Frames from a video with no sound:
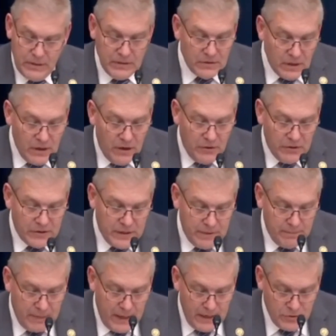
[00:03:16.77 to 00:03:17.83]
This
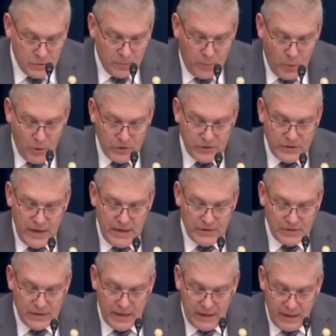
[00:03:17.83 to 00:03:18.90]
110-page report
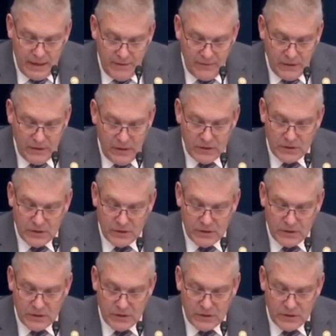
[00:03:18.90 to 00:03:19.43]
states that even